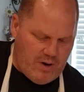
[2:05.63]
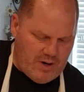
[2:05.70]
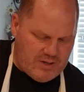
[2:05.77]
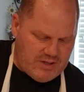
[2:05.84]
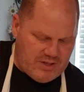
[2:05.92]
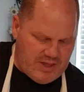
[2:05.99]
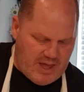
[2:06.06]

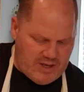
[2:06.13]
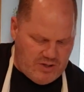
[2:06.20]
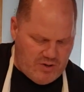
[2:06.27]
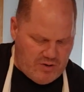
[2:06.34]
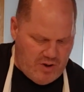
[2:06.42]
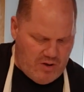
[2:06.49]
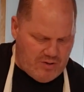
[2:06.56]
It's letting
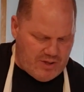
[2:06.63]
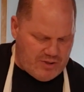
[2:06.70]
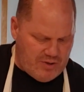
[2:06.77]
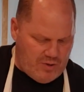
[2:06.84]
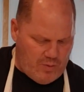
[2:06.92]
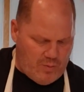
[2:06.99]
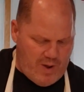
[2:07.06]
you know that
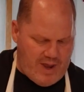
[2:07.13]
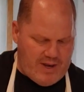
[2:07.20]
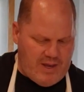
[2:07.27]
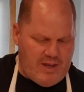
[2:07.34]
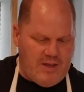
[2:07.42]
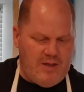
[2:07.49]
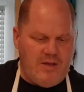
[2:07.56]
they're
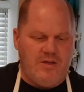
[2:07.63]
ready.